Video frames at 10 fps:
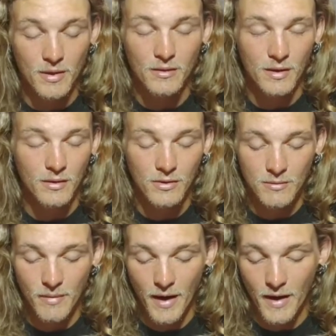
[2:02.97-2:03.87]
up. It
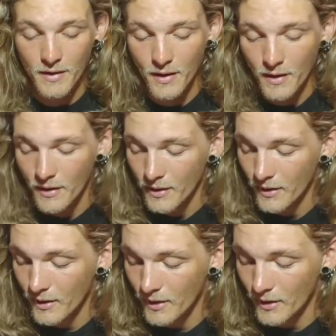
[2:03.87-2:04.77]
looked bad.
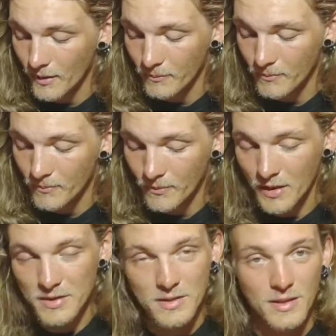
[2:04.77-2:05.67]

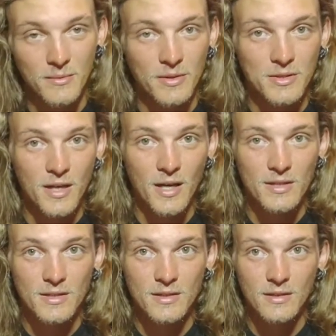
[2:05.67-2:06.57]
I just didn't want you
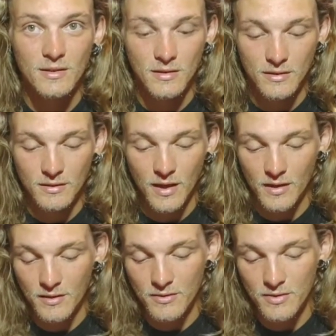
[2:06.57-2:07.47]
guys to
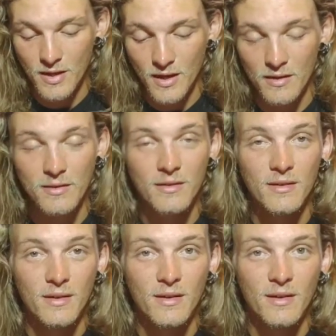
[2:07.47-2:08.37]
not understand
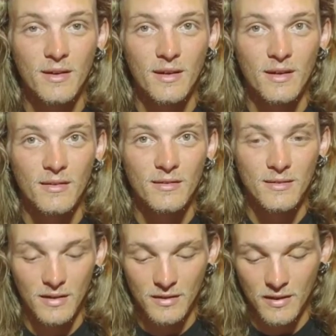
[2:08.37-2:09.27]
and
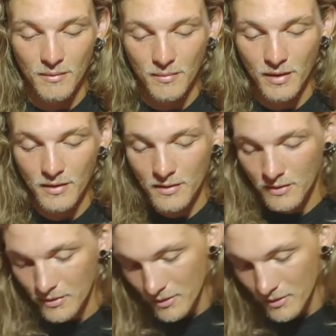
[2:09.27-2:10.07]
think that I'm like,